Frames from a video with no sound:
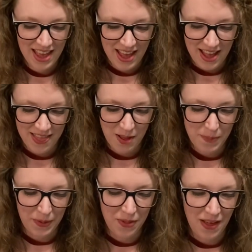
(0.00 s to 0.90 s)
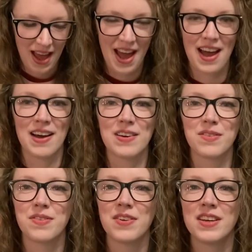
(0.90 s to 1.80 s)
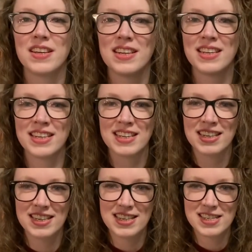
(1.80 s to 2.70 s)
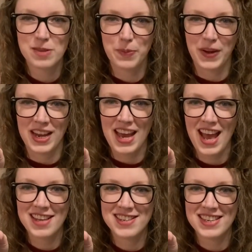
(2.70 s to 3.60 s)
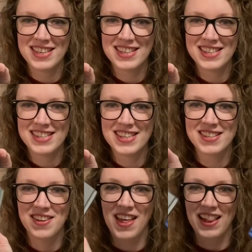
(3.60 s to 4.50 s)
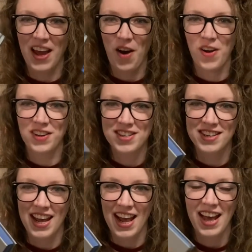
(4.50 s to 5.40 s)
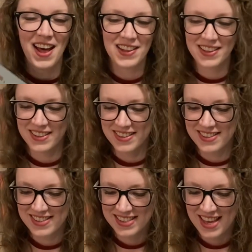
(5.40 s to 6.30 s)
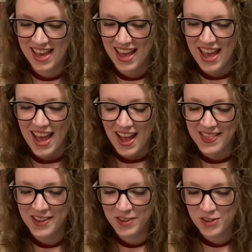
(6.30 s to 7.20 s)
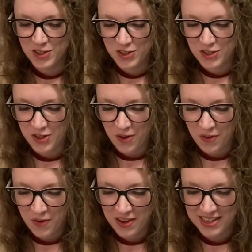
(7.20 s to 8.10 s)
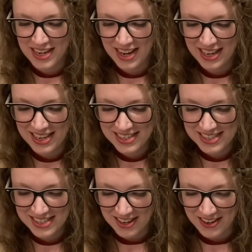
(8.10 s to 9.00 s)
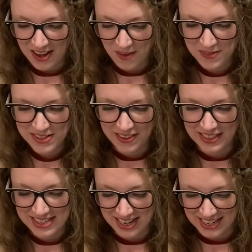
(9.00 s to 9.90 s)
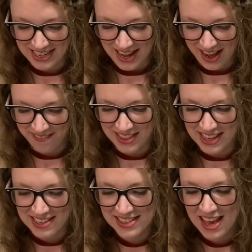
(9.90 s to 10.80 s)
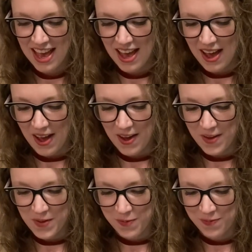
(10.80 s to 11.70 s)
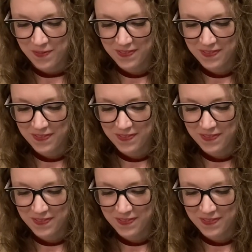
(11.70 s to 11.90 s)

And they both have sprayed edges, so they like alternate colors, and they're just so nice. I'm so excited to have these. I